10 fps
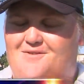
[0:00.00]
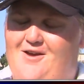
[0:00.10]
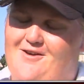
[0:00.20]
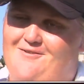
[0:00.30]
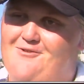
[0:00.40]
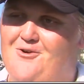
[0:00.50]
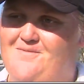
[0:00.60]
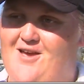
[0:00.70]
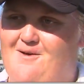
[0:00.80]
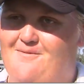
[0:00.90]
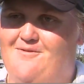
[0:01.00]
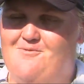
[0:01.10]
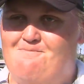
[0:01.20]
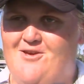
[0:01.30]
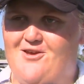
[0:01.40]
a hometown
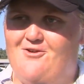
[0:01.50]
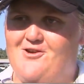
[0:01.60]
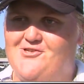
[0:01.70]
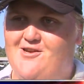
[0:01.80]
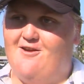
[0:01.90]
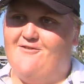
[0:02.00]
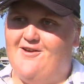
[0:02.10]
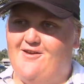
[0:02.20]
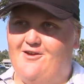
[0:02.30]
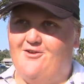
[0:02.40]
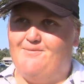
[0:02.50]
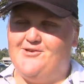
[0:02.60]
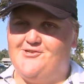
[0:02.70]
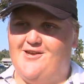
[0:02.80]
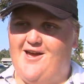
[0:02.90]
big USGA event here,
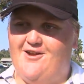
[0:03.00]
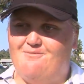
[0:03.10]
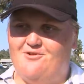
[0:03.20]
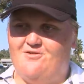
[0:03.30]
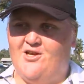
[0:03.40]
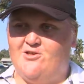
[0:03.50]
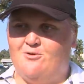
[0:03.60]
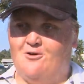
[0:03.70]
especially at a prestige